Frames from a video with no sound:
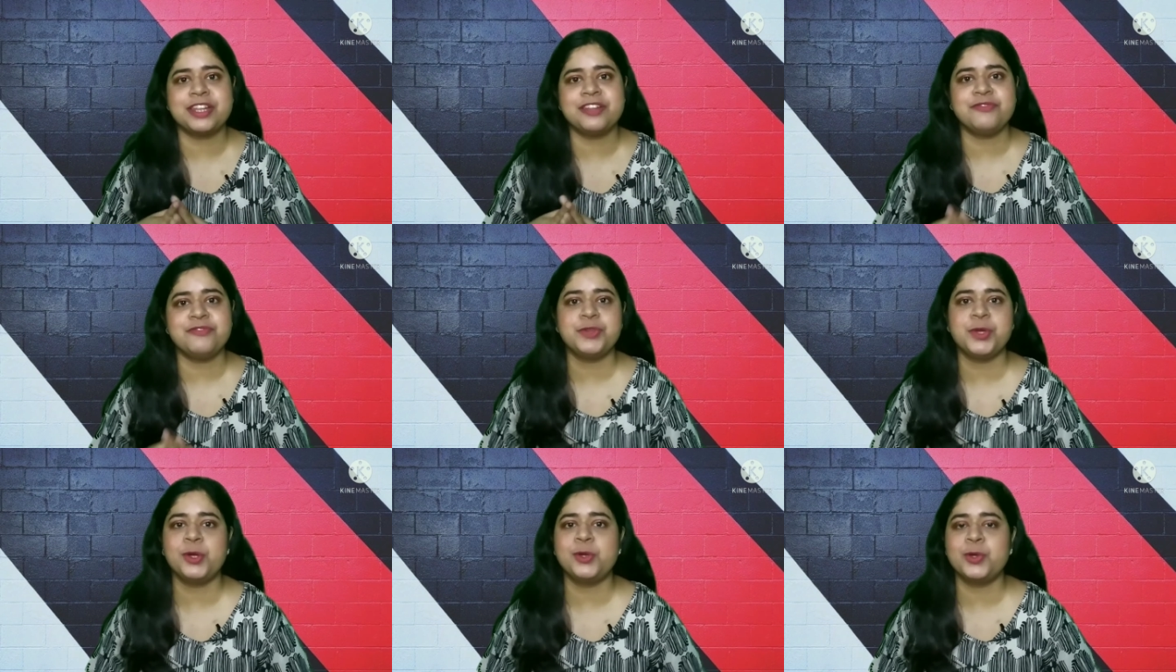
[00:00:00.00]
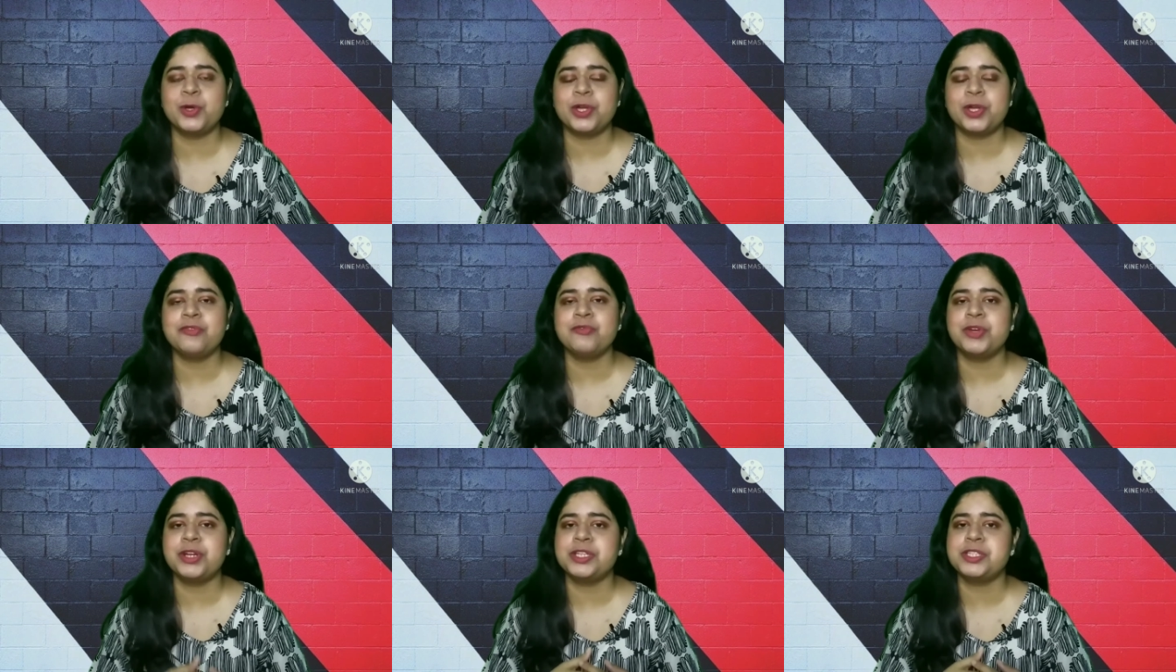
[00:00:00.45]
and if you're
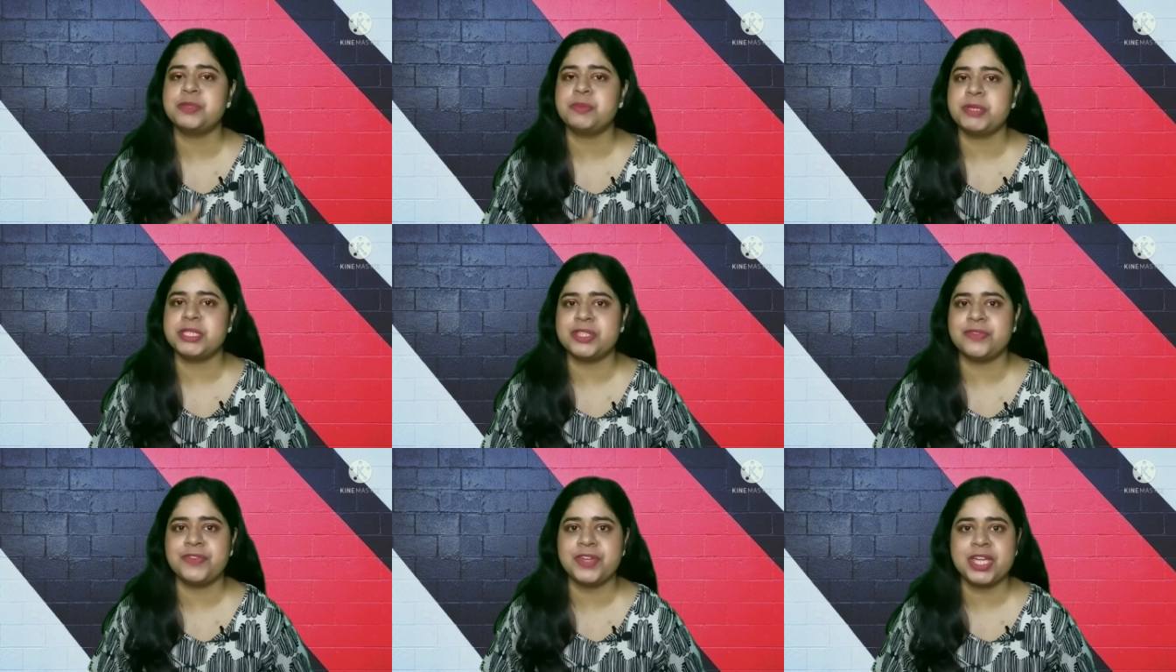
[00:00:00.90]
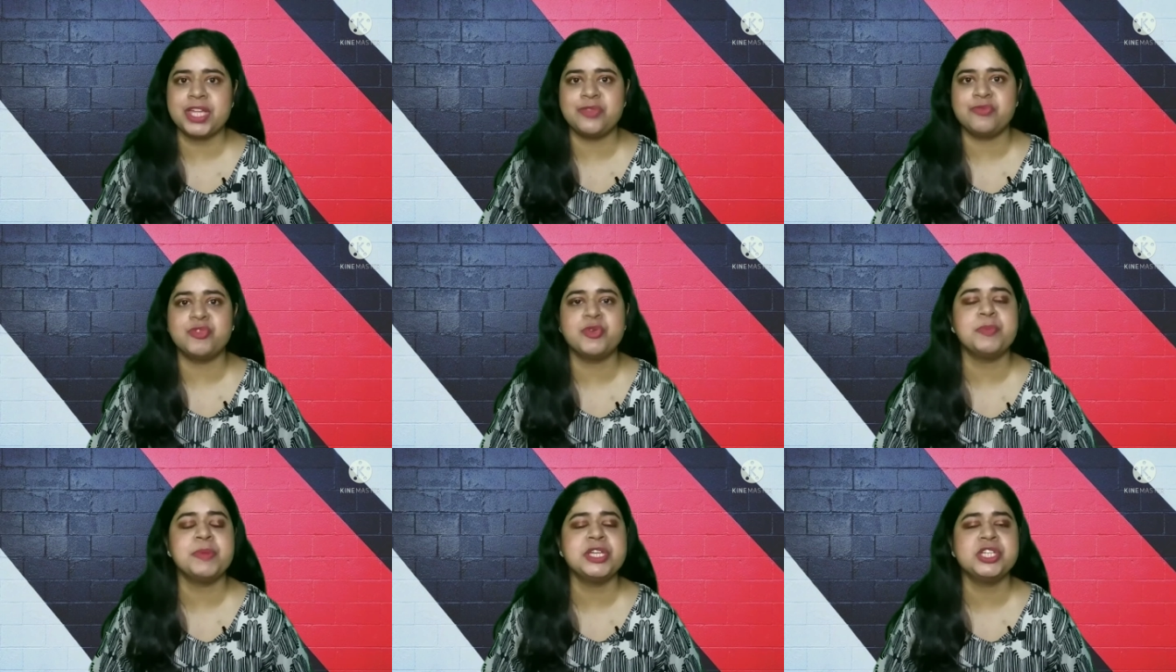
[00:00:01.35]
looking for a specific
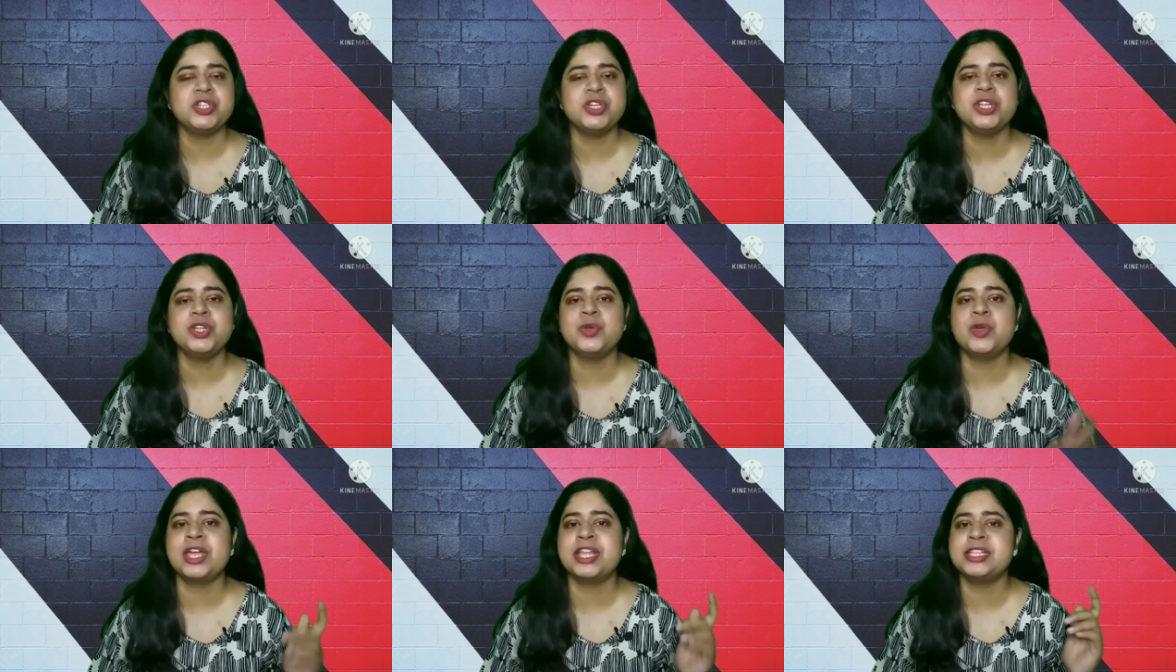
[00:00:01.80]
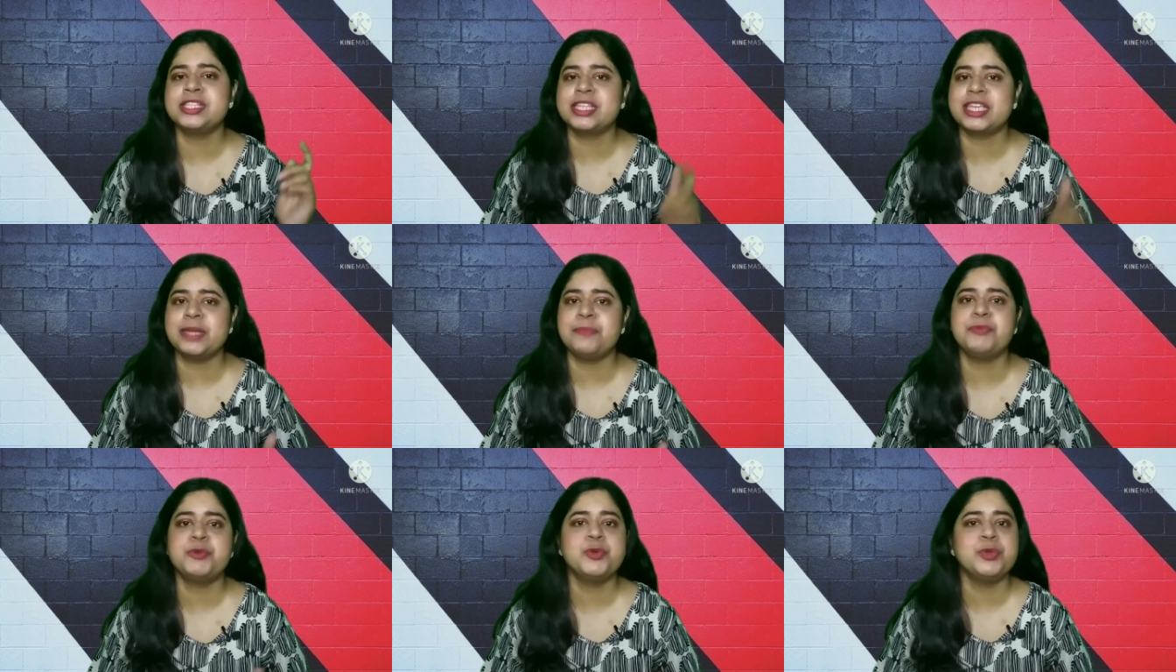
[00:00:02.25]
information, you can
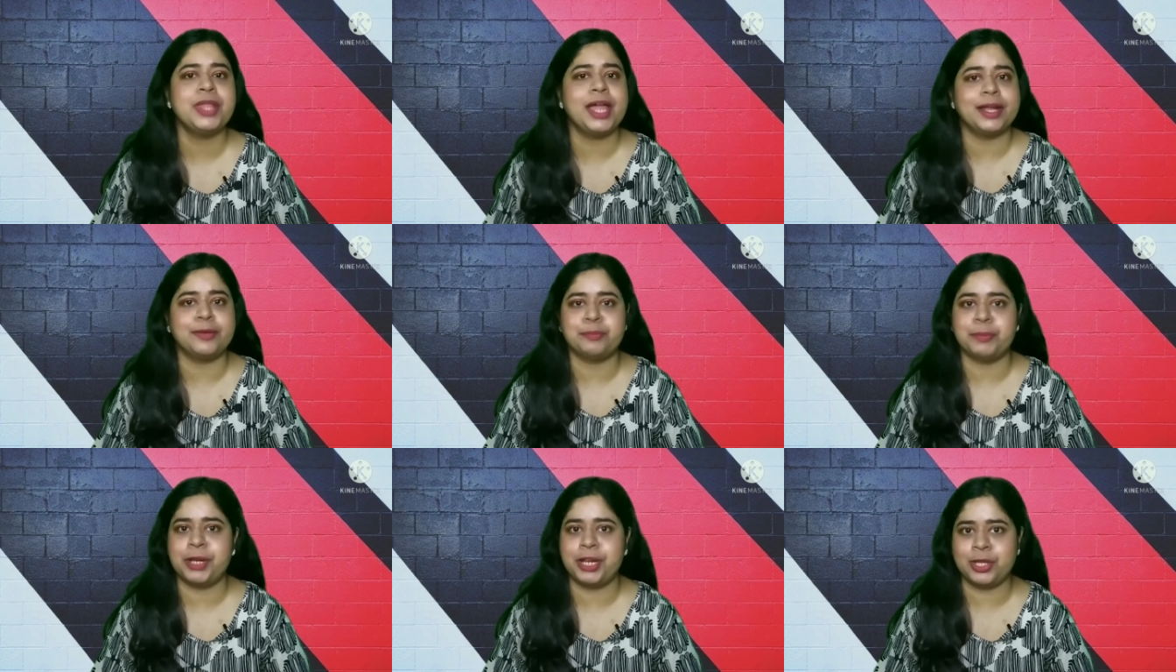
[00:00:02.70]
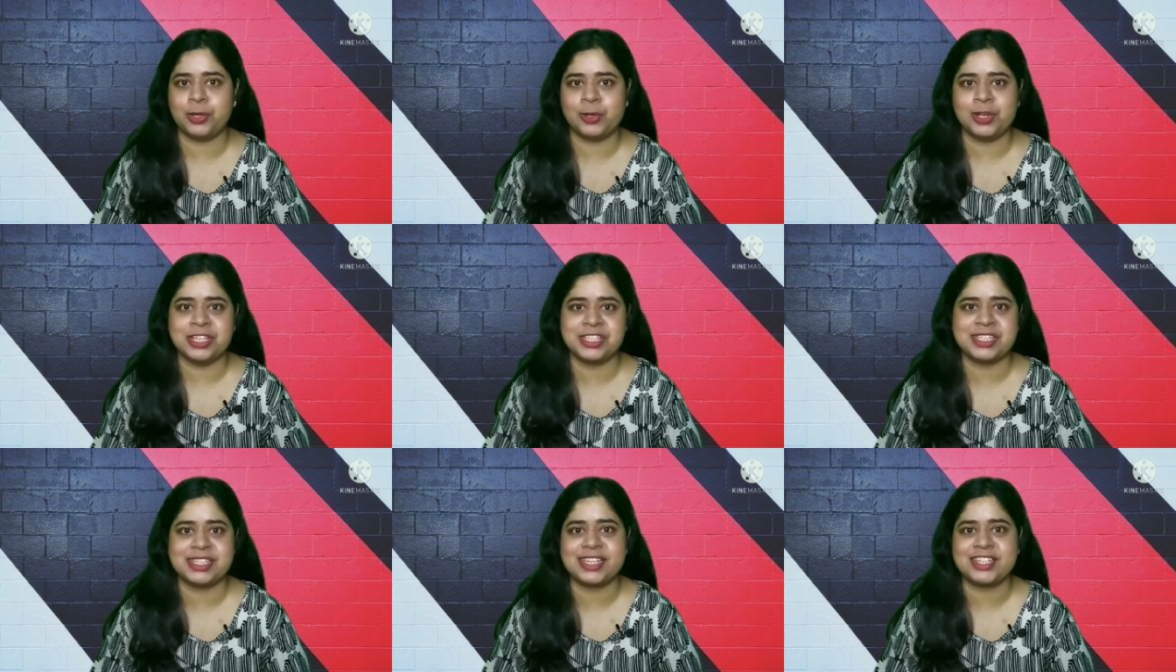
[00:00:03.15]
skip to that
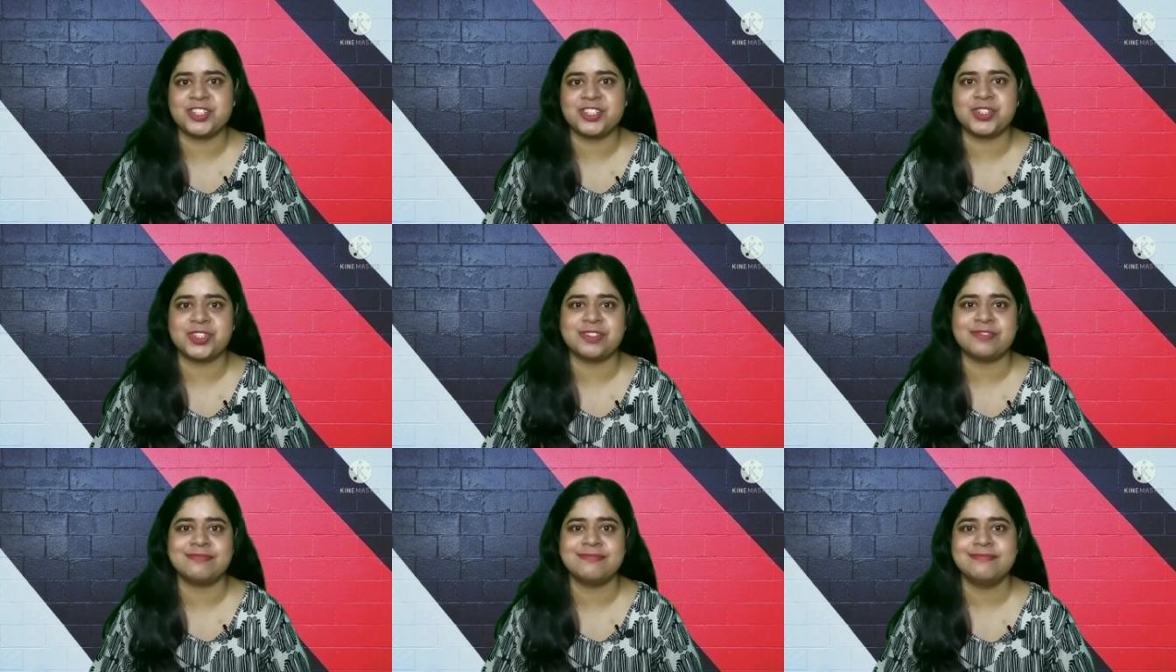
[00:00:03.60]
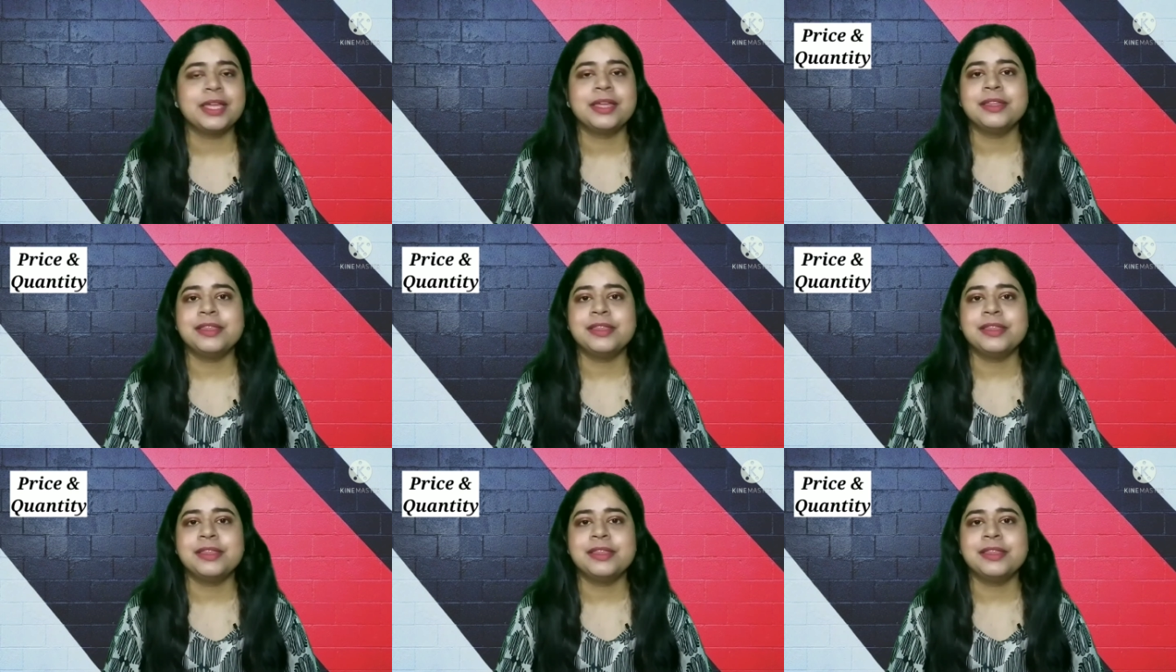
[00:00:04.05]
particular section.